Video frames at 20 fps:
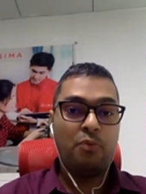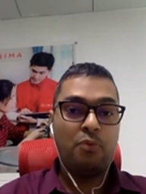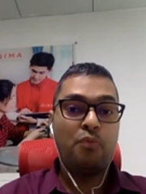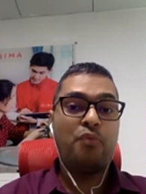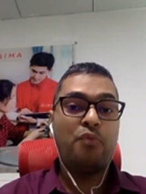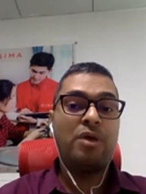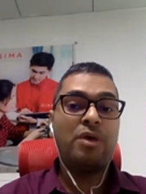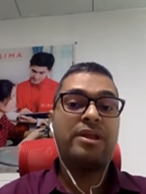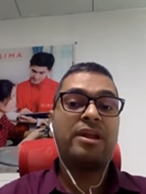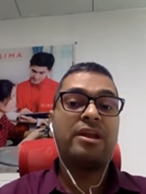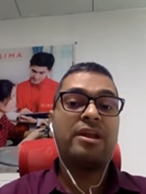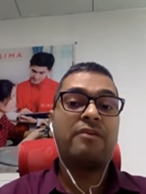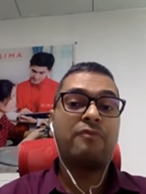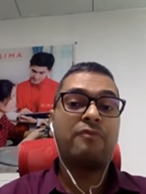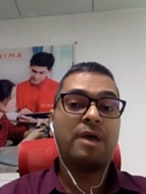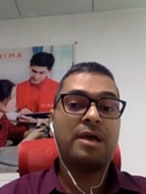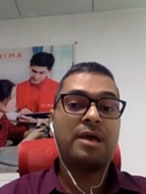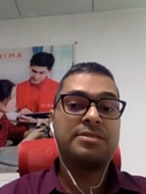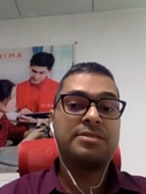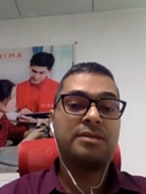well in
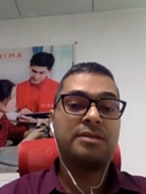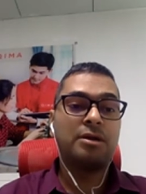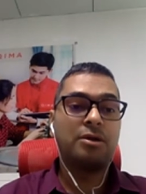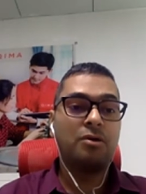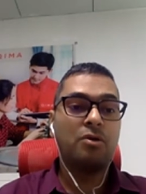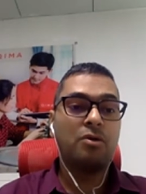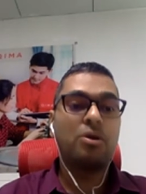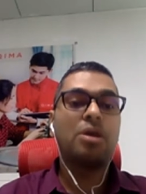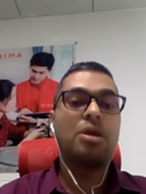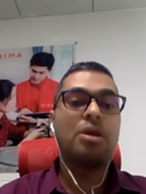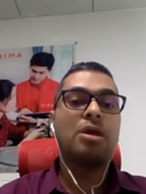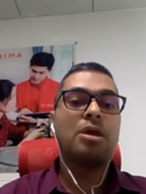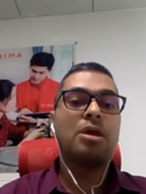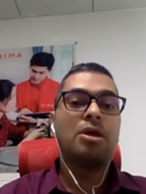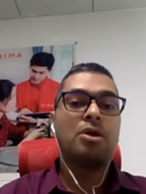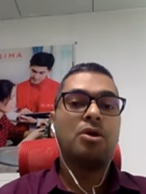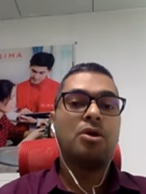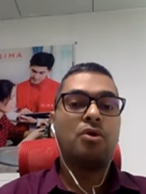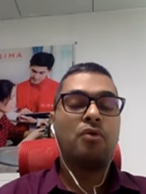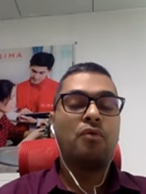advance that look,
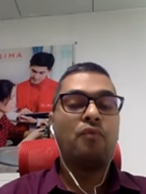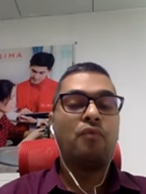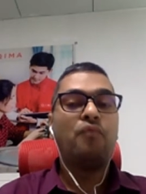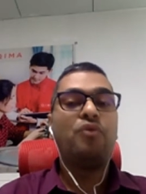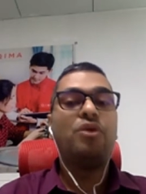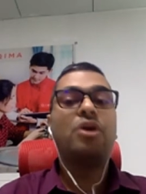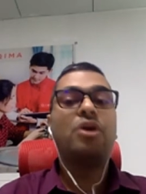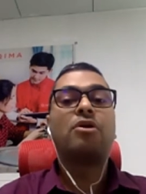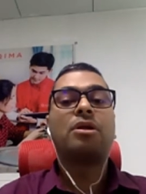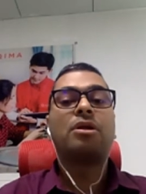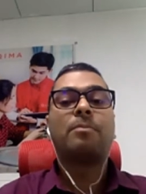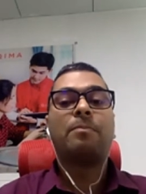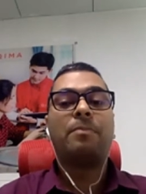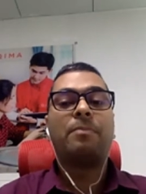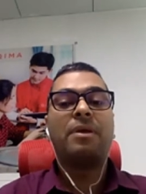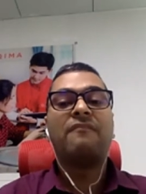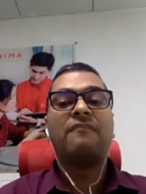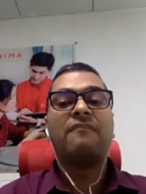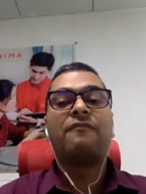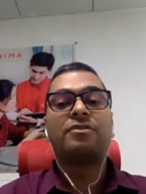we are going to
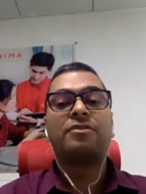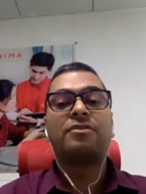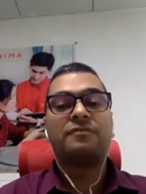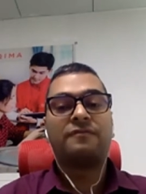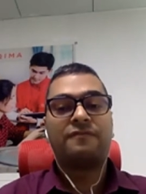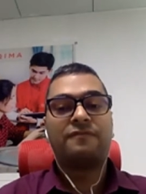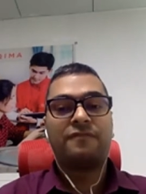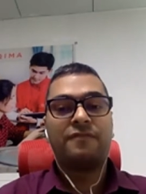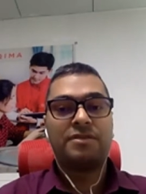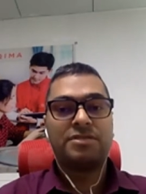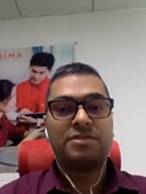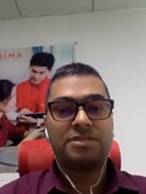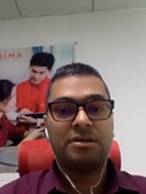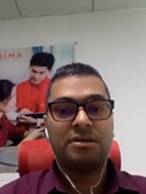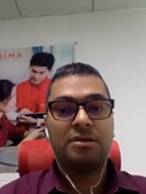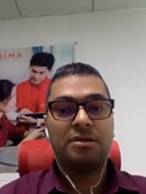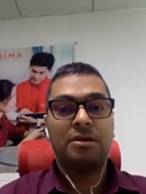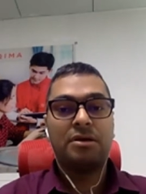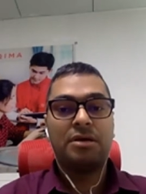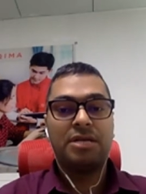pay for the first
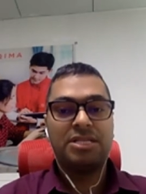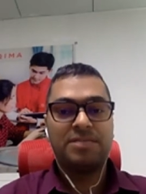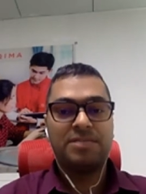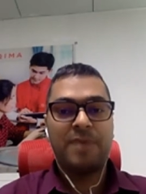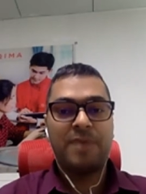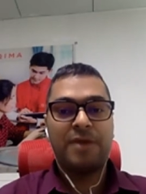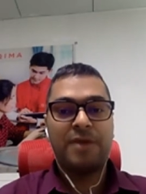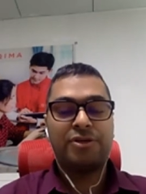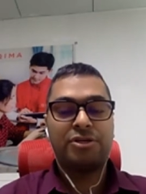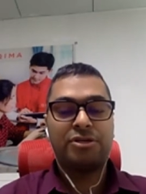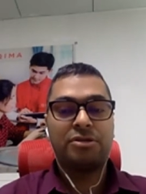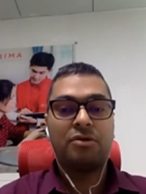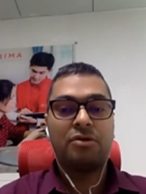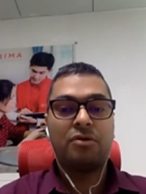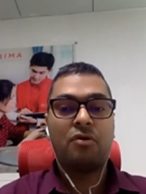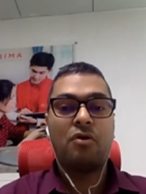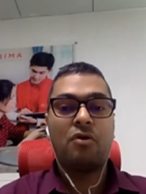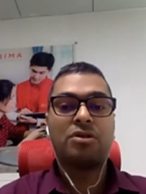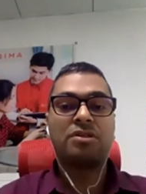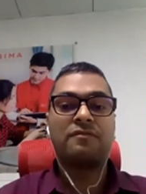inspection
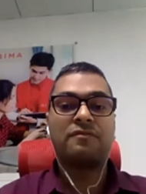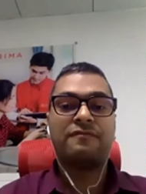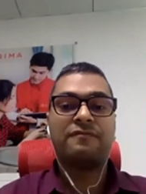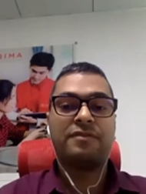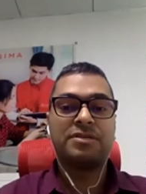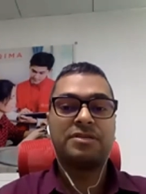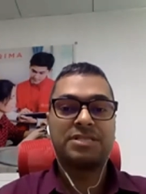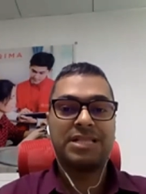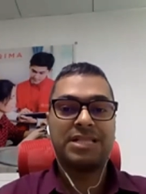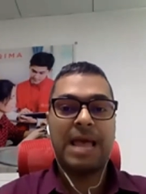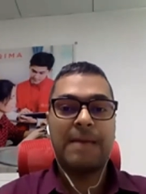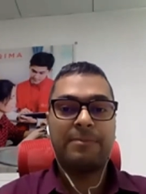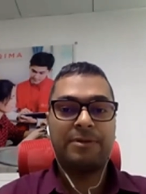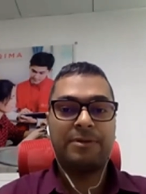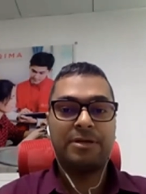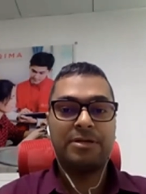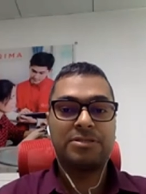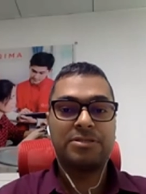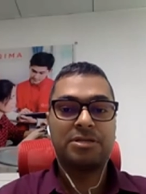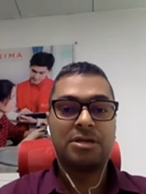or the first lab
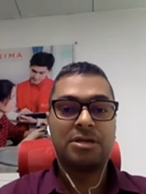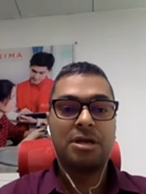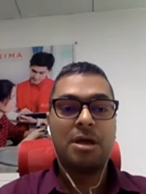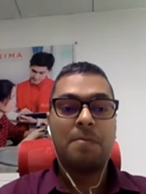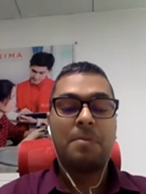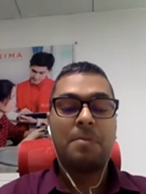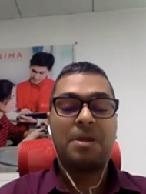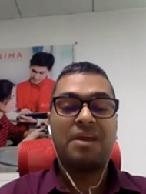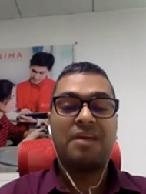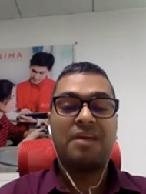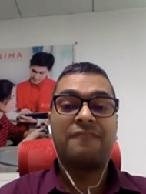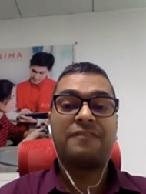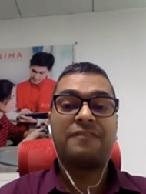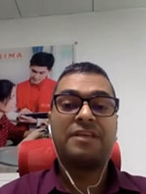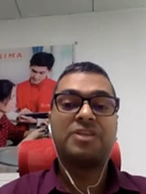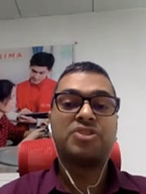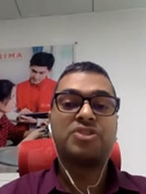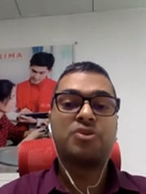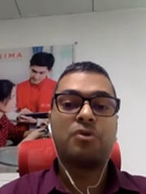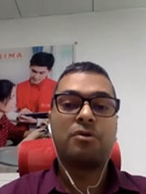test. But if
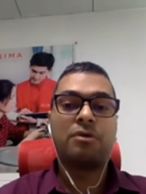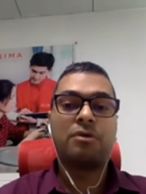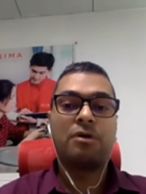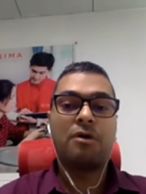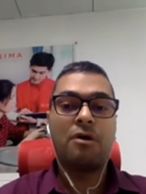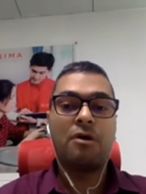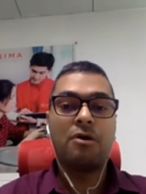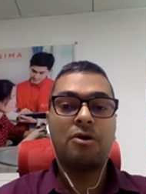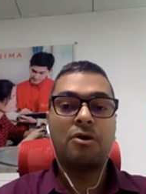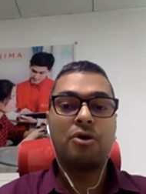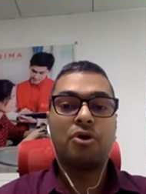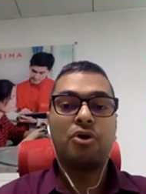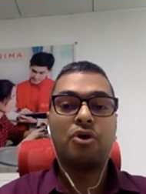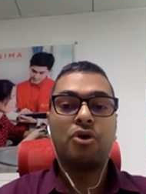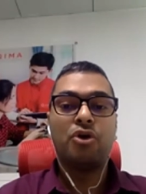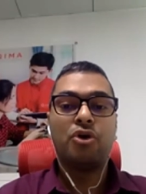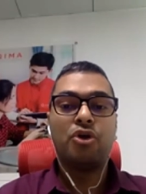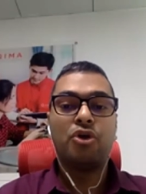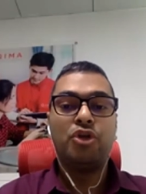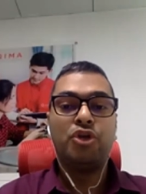things go wrong,
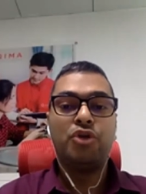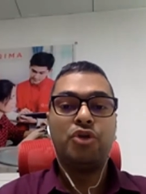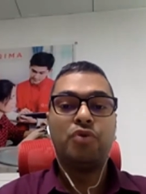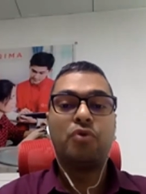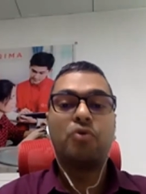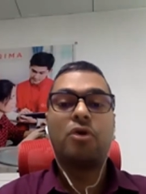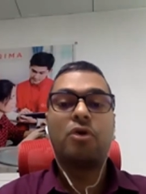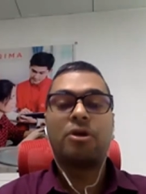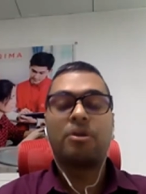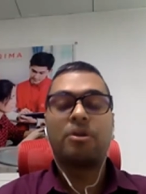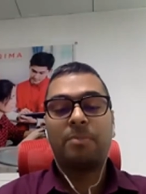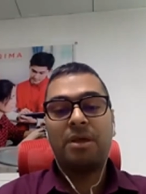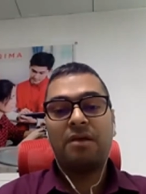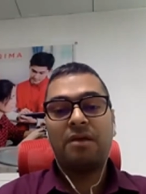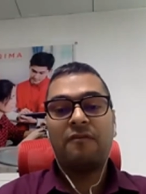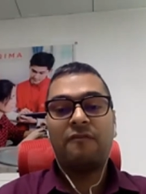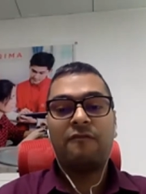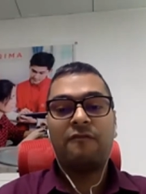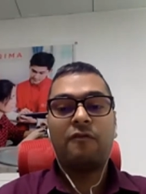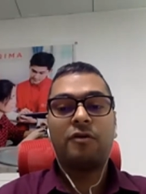you got to
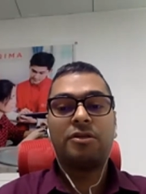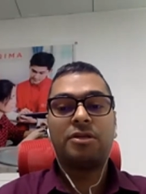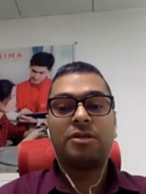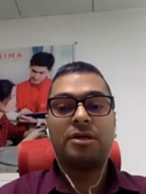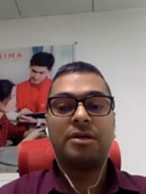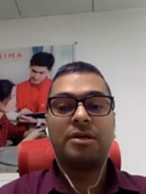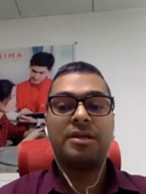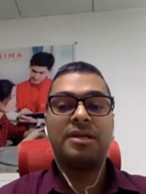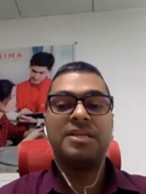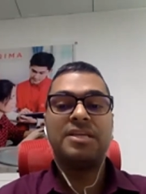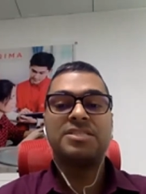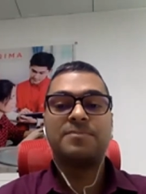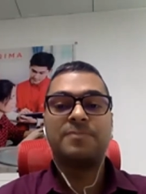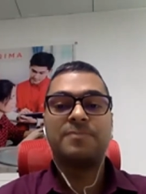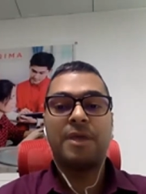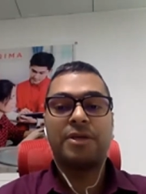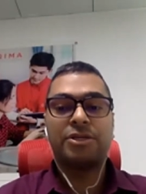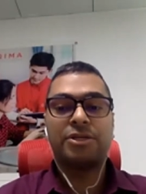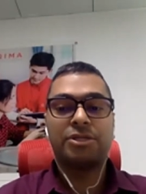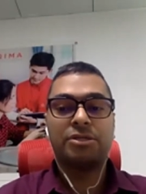pay for the
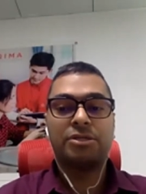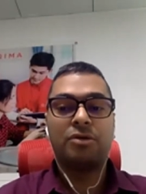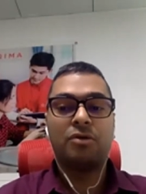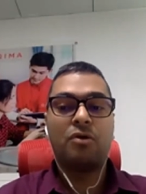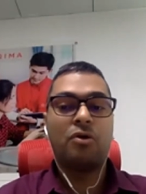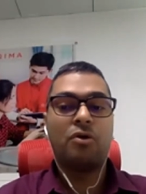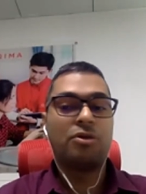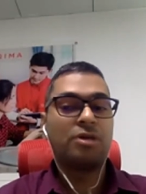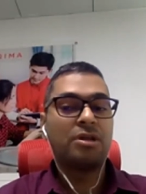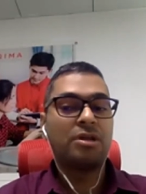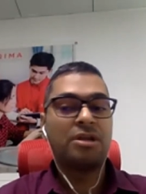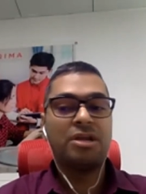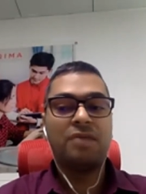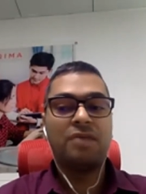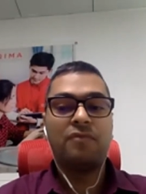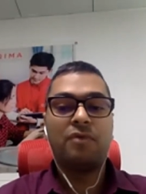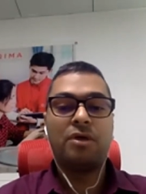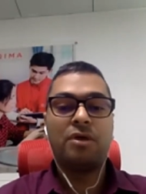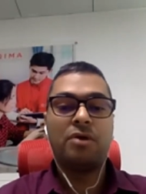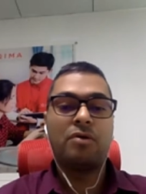re-inspection or the
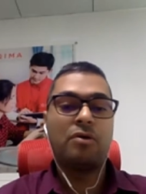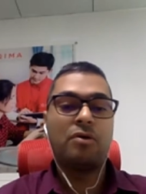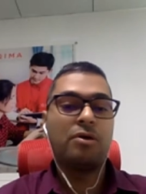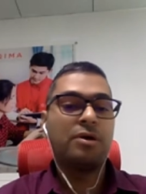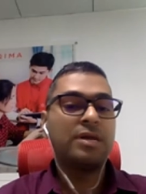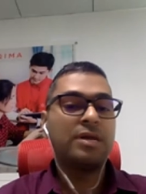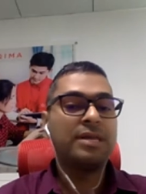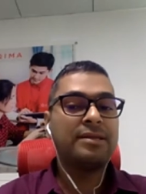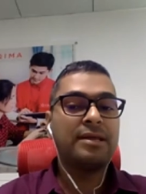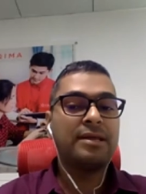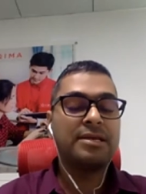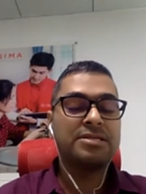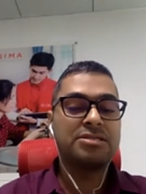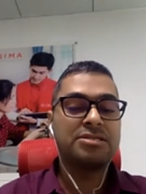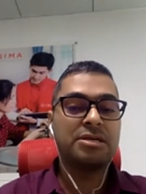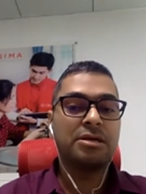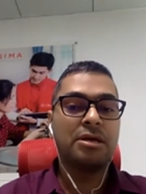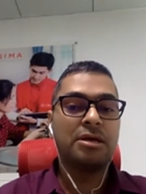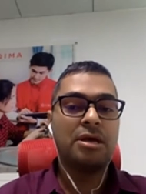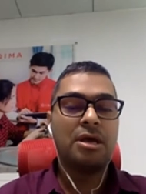rework or
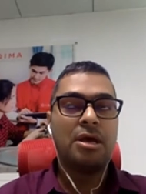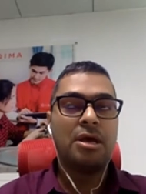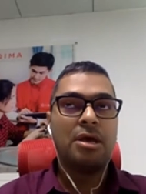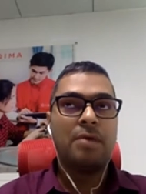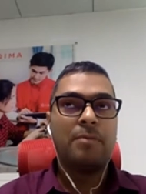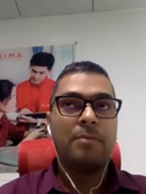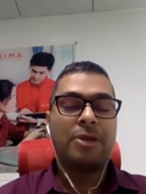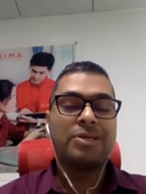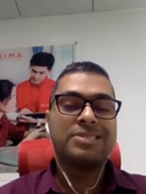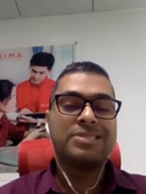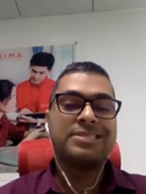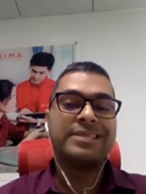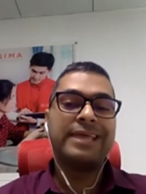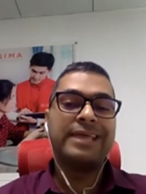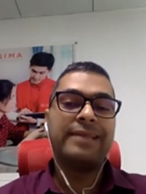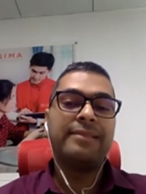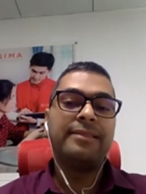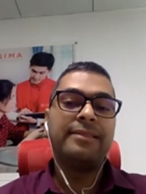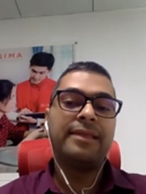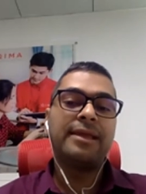retesting, because
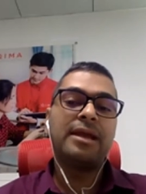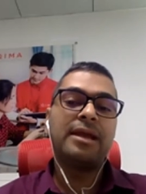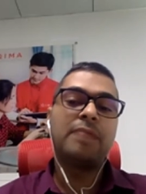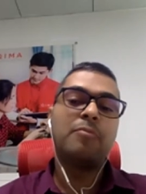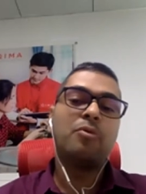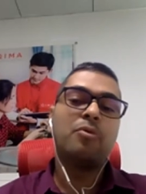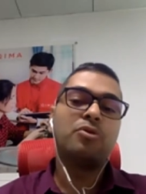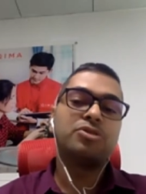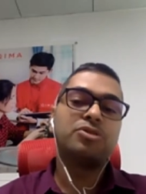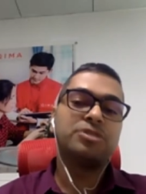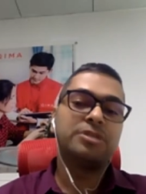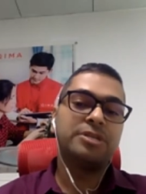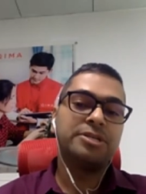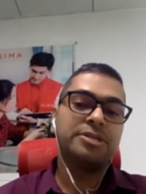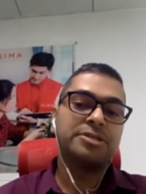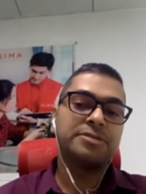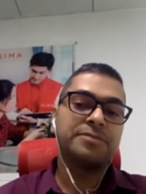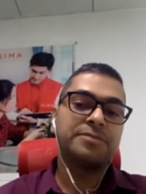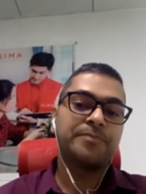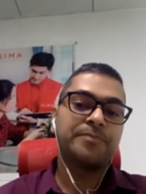then they get more
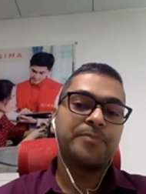serious.